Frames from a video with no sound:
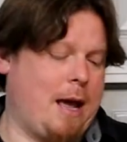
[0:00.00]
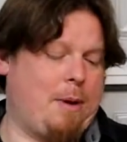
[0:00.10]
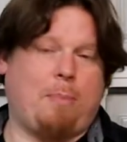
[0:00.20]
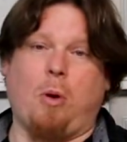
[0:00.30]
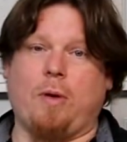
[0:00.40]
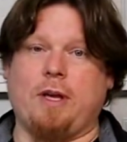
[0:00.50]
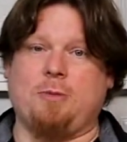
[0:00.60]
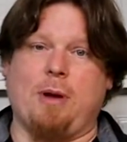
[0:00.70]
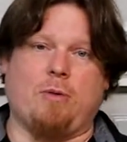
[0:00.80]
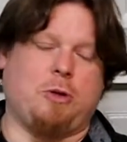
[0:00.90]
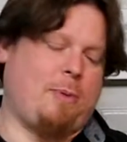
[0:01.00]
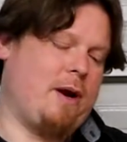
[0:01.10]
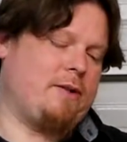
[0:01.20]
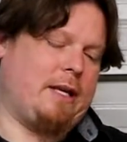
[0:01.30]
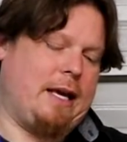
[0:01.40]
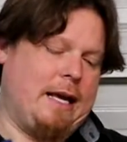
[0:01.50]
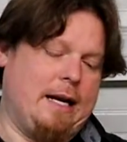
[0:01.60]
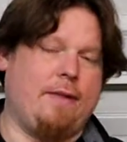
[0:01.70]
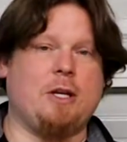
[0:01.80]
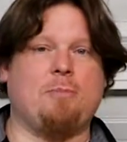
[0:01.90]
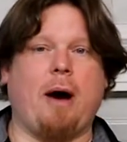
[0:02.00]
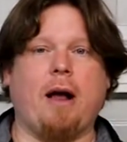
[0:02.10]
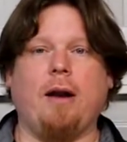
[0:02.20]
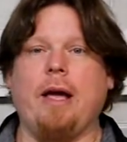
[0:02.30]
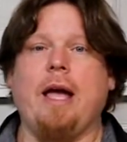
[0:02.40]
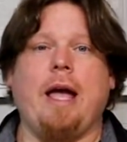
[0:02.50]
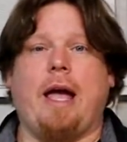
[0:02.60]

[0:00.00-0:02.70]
I'm going to pour these mineral spirits into this bottle